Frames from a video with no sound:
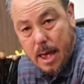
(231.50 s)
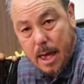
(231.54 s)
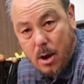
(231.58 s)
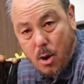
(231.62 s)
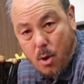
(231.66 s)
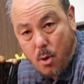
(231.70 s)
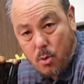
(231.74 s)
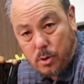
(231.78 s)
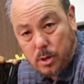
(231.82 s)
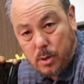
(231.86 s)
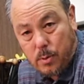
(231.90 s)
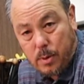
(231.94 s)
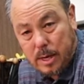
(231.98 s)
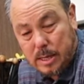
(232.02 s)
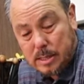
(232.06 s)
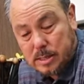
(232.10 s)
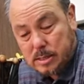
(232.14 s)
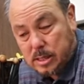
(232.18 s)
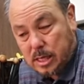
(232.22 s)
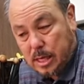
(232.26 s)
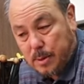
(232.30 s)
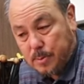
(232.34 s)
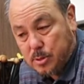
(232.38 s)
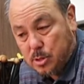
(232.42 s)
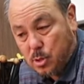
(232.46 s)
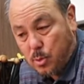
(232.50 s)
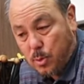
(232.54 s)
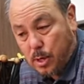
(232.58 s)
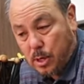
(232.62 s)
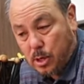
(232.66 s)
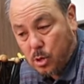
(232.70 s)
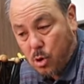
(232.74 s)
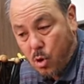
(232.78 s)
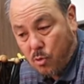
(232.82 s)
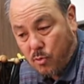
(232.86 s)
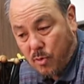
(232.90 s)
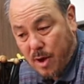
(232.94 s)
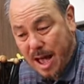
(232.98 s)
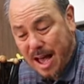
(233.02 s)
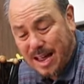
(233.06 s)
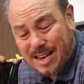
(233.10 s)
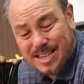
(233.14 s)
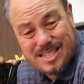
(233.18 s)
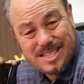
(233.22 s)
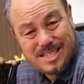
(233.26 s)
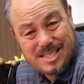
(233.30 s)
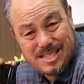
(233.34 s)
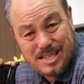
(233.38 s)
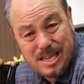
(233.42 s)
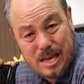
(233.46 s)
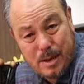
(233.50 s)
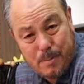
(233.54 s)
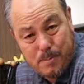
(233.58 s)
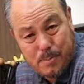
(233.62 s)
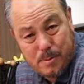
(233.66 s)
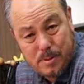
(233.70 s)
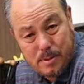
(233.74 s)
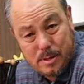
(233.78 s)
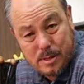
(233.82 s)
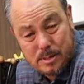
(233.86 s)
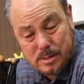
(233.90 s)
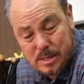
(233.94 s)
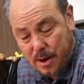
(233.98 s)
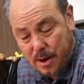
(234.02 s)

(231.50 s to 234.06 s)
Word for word: And only when he sleeps. So we're gonna go over how to sleep this